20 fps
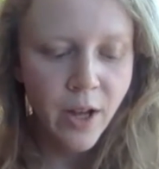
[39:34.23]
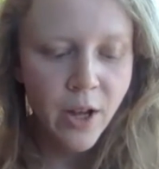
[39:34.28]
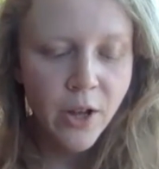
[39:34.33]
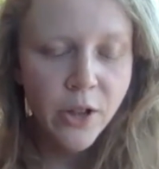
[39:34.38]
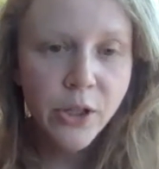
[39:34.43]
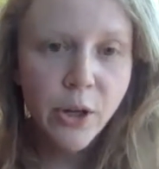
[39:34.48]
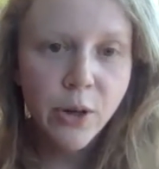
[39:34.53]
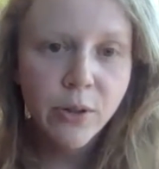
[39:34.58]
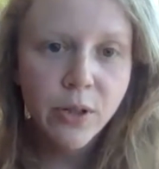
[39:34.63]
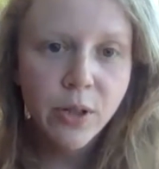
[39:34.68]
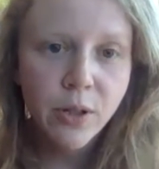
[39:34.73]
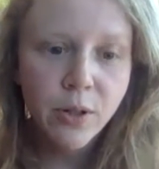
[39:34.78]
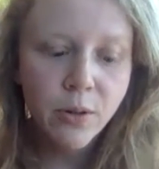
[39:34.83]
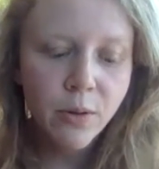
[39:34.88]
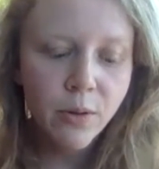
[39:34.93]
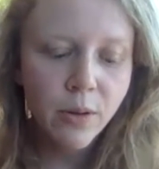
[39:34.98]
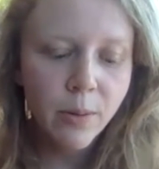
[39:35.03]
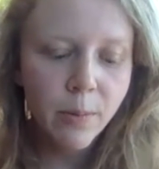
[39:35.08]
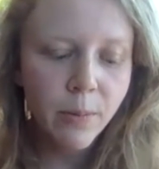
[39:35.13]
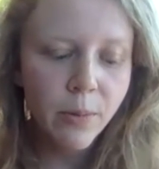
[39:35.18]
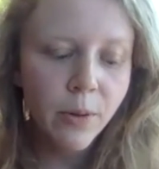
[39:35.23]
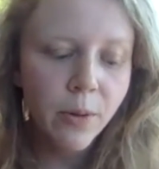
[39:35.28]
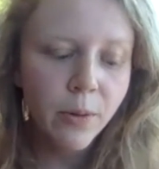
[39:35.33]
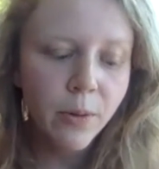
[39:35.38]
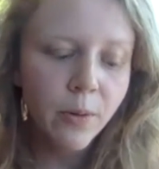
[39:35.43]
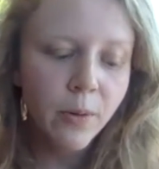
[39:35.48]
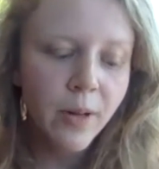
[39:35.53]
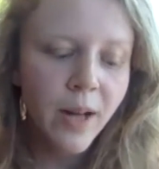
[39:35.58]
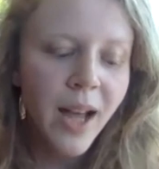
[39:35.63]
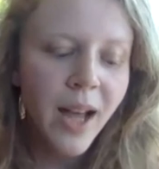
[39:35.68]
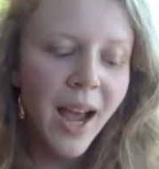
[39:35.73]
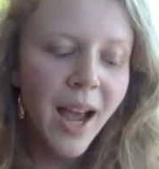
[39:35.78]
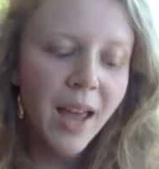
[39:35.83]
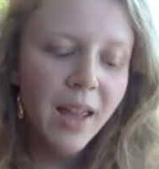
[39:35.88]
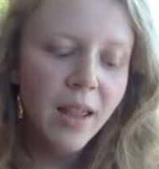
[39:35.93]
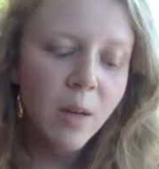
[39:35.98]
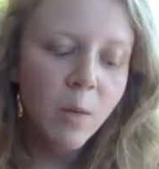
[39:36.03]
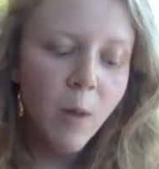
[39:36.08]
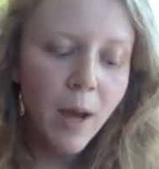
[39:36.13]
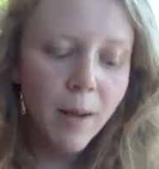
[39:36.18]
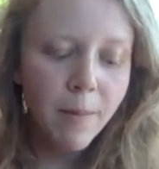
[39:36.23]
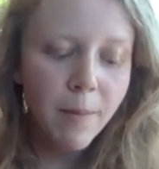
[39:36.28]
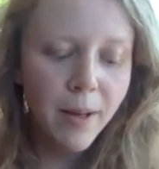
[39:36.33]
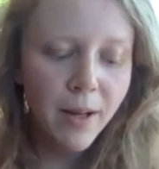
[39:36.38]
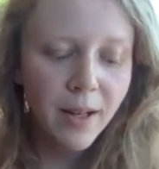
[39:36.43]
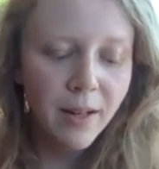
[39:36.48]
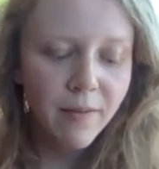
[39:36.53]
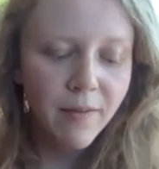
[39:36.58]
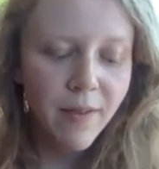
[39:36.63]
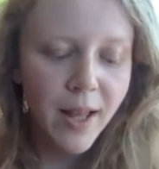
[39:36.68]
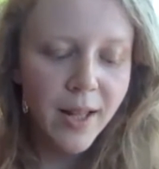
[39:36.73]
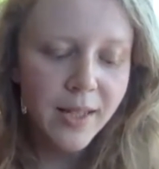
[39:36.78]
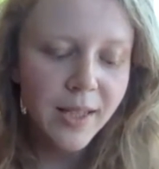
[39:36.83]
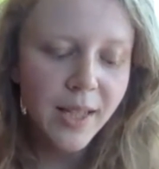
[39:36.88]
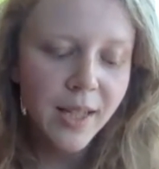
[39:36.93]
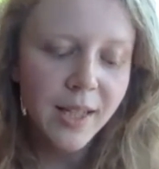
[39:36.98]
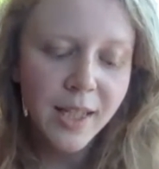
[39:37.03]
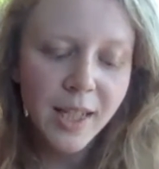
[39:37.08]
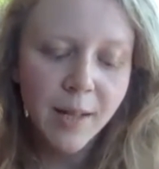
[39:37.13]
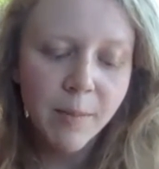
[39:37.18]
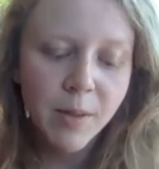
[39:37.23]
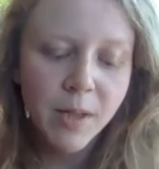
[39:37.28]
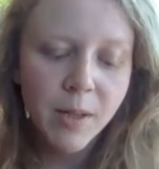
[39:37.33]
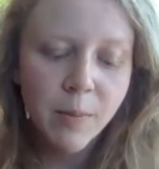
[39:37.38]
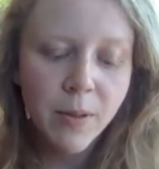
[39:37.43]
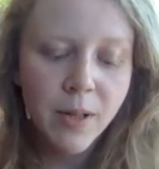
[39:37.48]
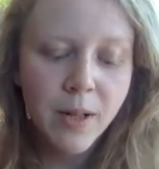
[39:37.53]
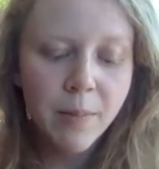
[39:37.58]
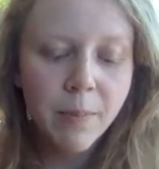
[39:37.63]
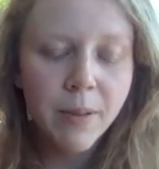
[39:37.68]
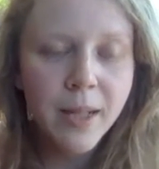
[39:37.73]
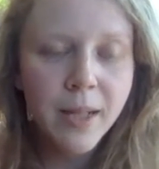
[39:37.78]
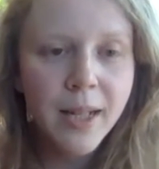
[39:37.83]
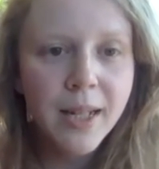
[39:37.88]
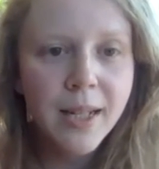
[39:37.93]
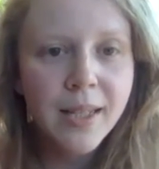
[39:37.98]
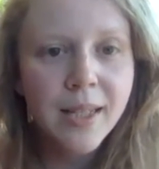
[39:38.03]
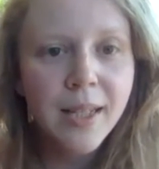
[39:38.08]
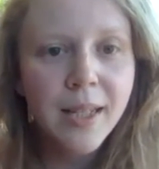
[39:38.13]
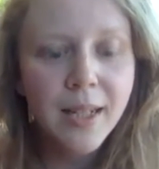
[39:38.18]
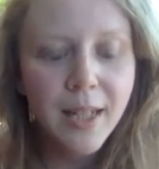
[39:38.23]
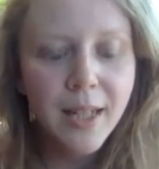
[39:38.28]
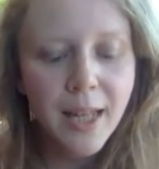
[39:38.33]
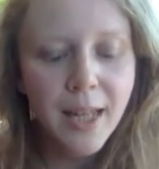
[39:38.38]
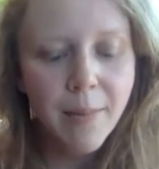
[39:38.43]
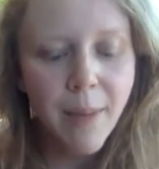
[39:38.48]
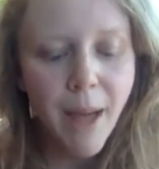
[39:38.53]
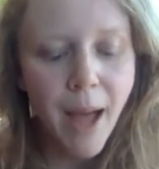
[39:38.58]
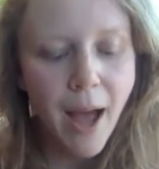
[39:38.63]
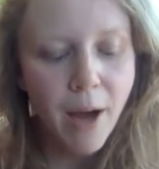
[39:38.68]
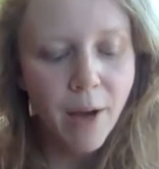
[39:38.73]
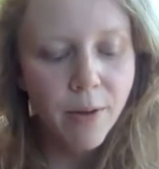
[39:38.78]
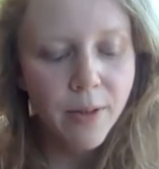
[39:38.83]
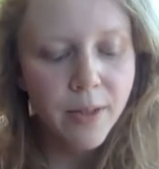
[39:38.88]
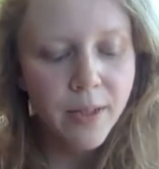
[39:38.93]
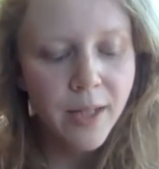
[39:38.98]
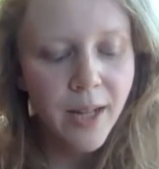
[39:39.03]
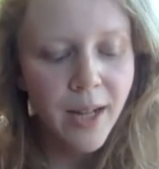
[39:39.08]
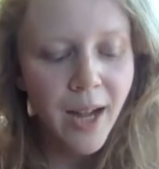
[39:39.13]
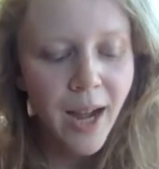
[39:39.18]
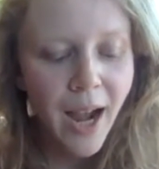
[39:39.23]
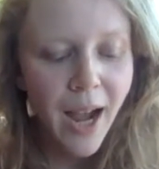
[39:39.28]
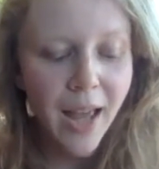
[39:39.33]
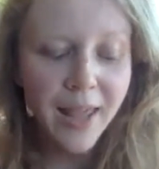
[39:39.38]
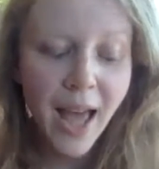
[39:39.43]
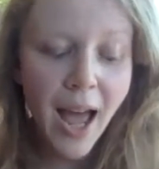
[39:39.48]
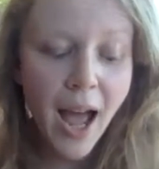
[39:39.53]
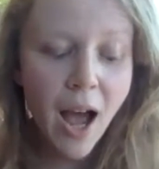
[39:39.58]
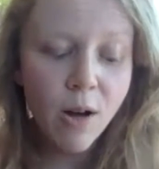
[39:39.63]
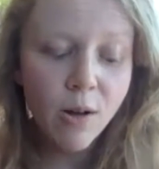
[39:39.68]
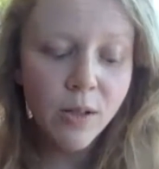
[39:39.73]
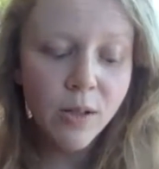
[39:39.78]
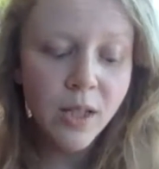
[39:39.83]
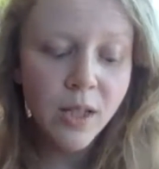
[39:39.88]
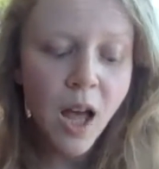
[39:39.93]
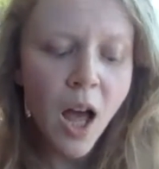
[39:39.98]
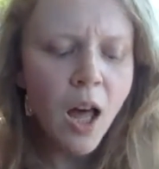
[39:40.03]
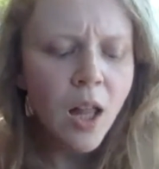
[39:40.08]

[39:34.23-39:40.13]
So too the moon and the white picket fence that seems to put a please and keep out And the house,